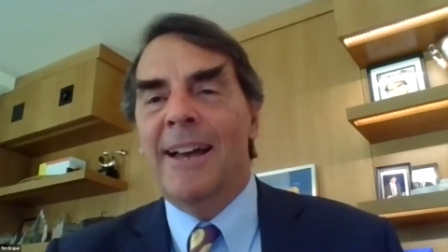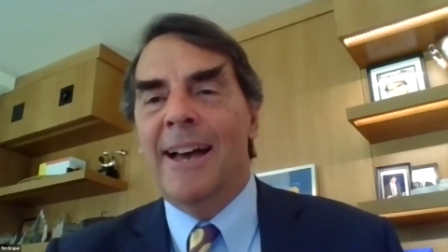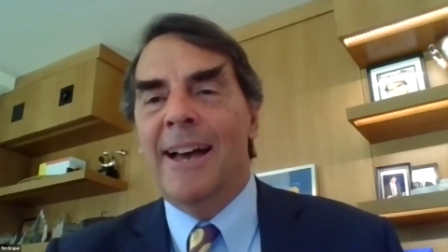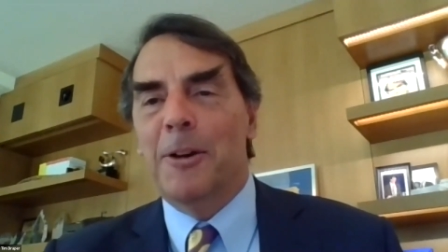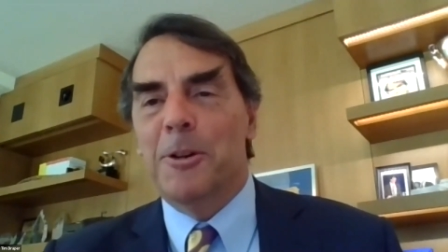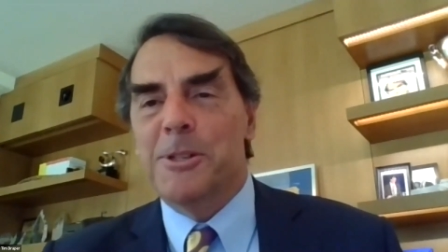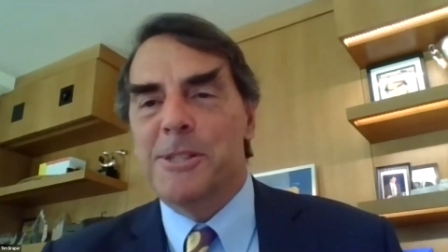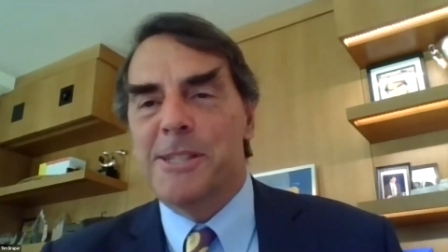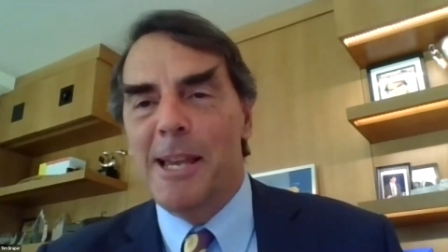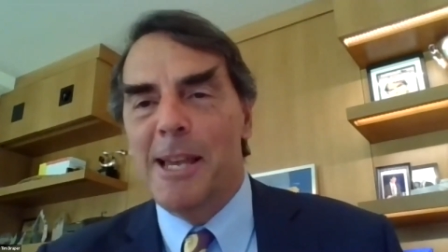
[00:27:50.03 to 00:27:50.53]
I
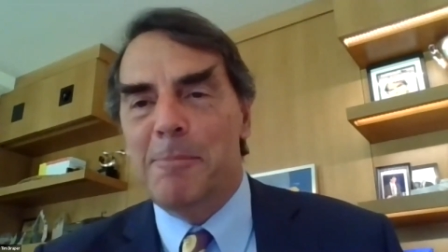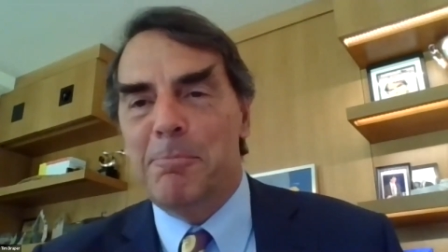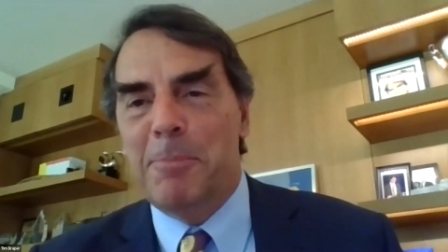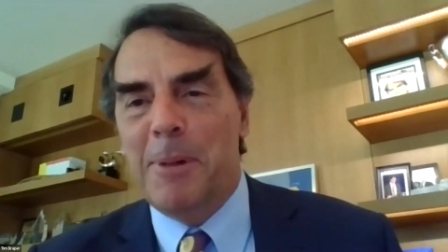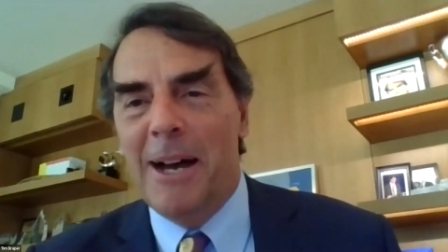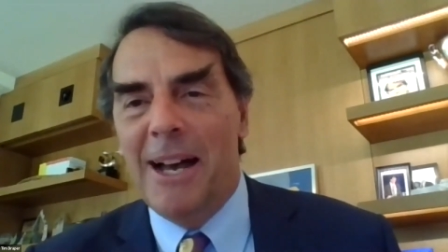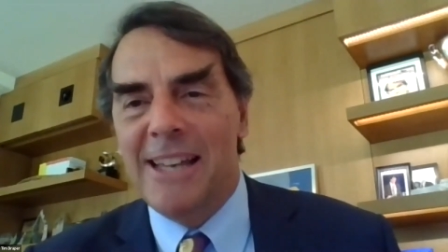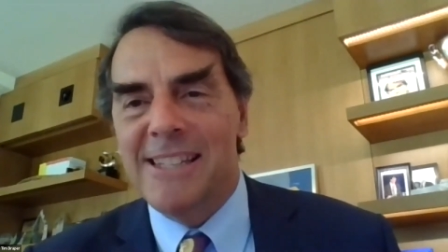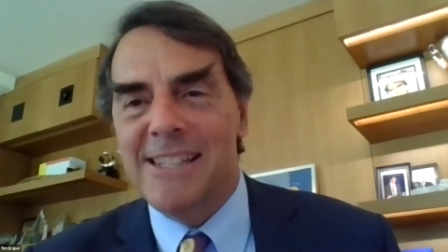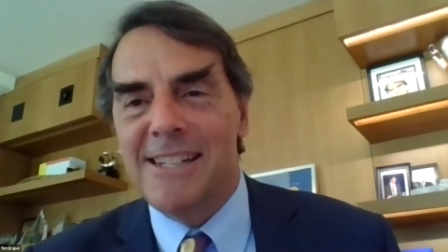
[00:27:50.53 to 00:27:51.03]
will set
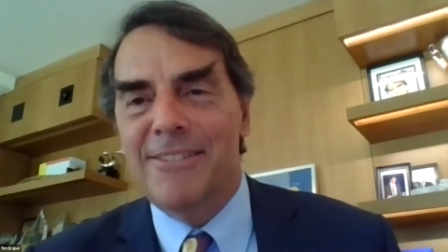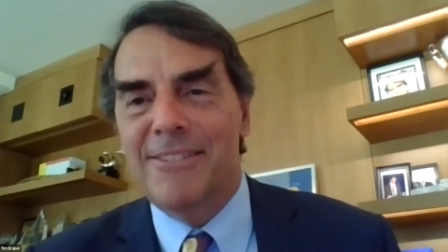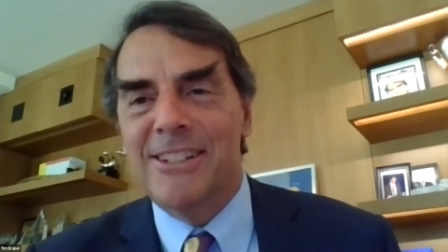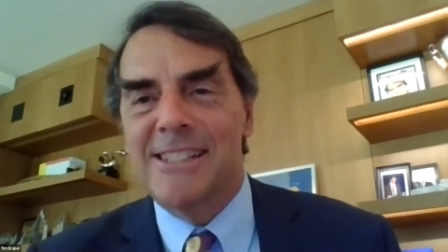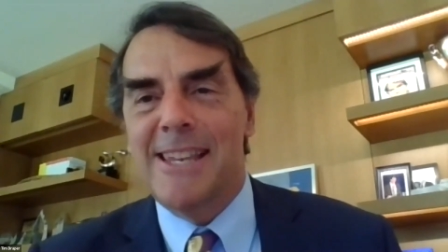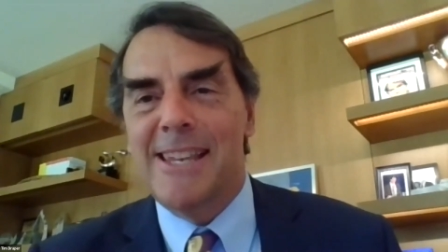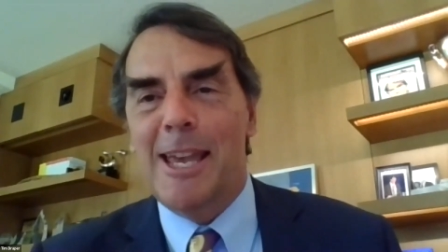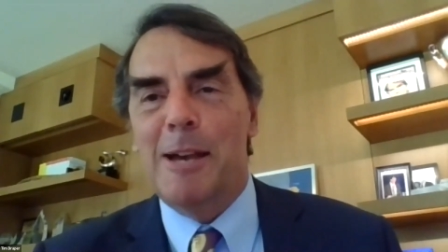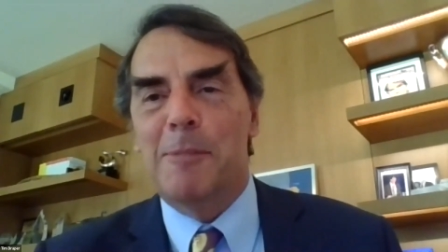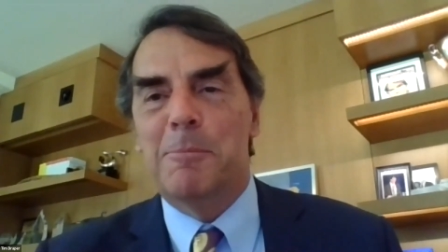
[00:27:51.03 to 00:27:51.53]
positive
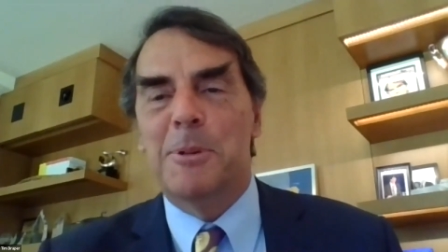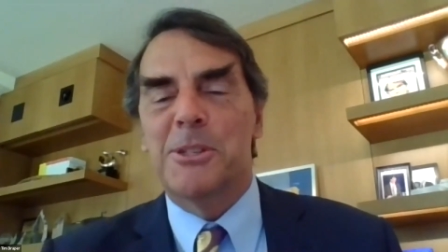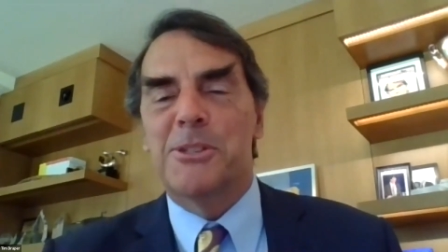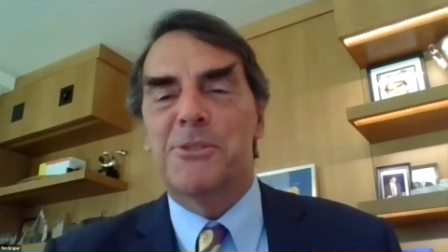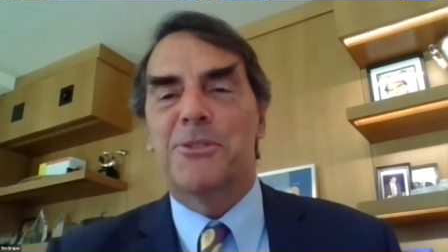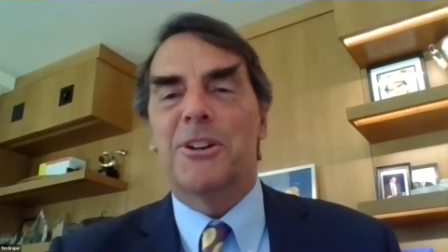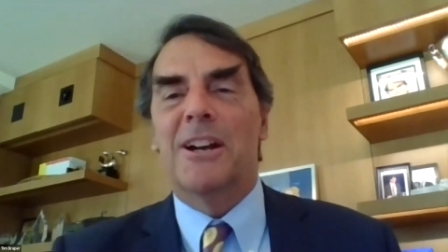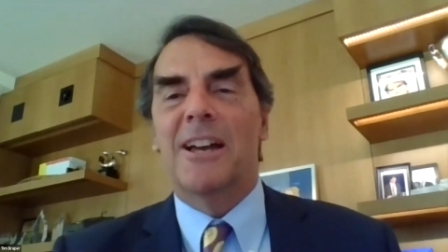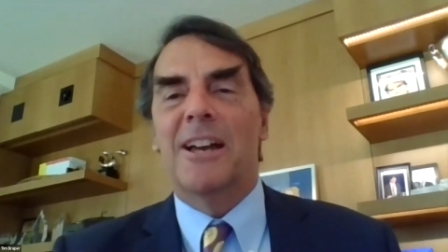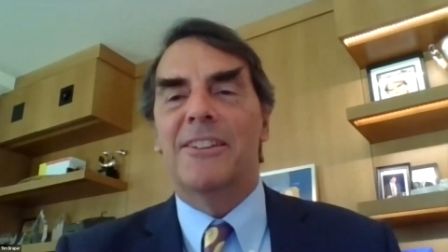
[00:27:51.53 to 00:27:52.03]
examples
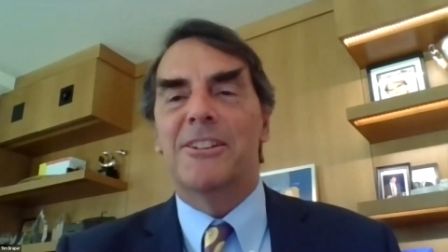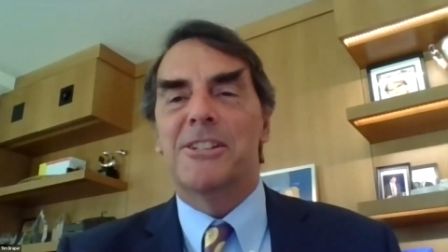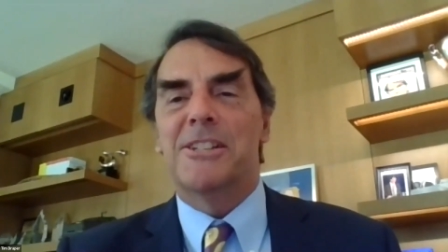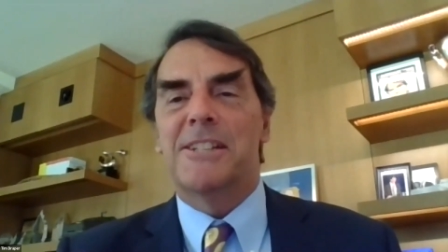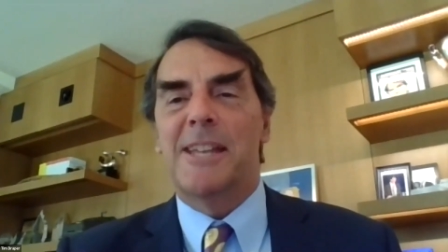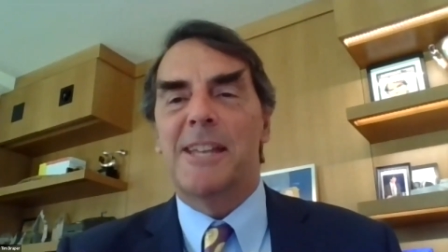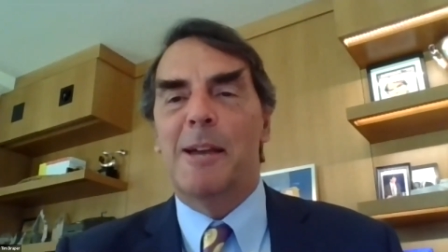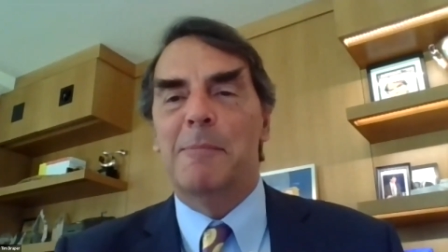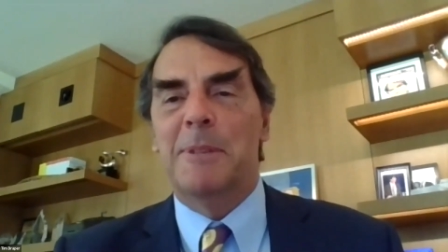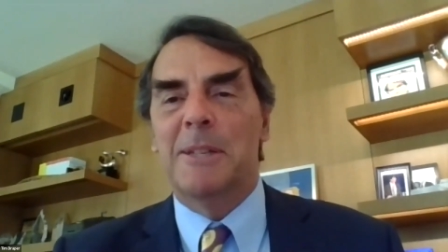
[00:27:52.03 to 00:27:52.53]
for others
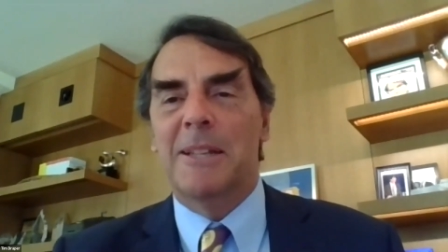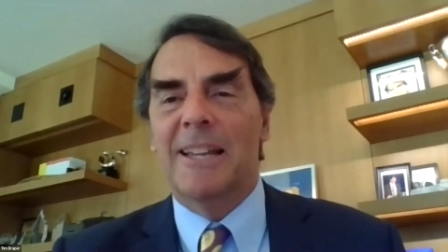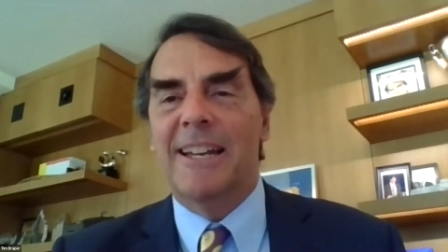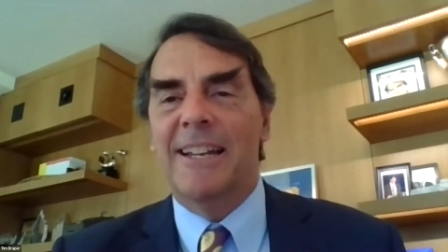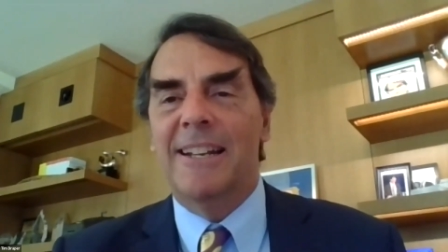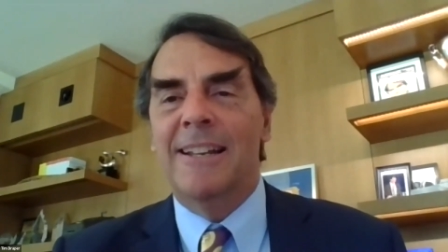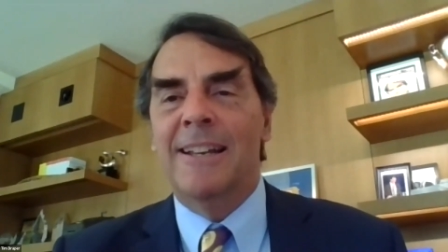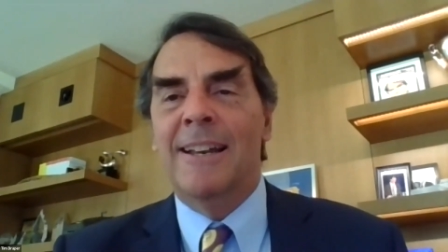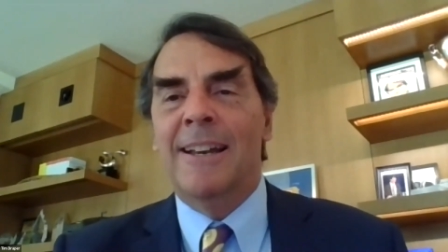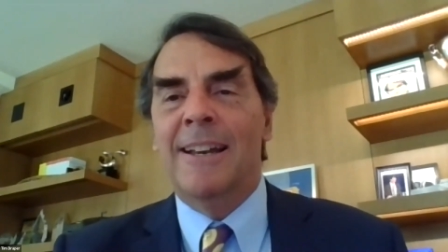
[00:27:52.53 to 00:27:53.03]
to emulate.